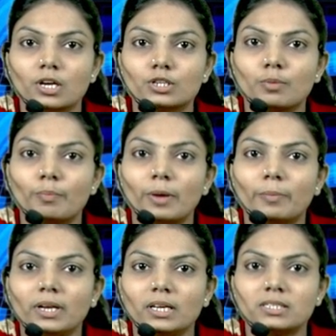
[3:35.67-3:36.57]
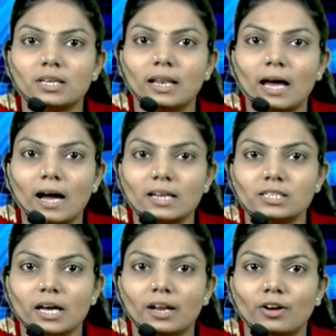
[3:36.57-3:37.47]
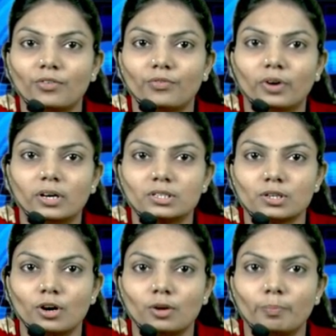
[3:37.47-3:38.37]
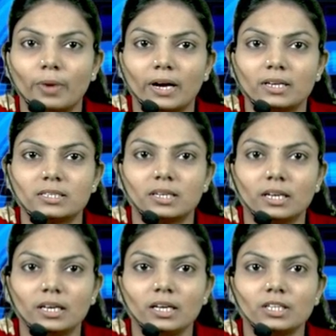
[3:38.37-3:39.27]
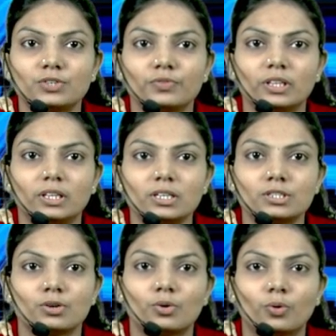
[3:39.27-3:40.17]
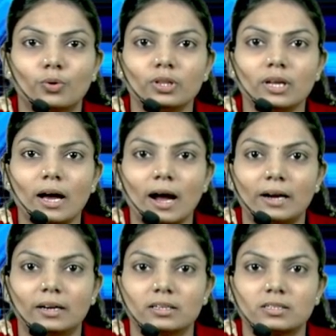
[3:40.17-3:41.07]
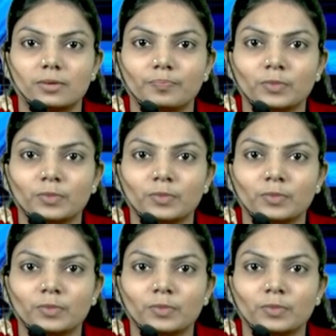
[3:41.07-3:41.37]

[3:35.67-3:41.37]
so memory is a large array of words or bytes each with its own address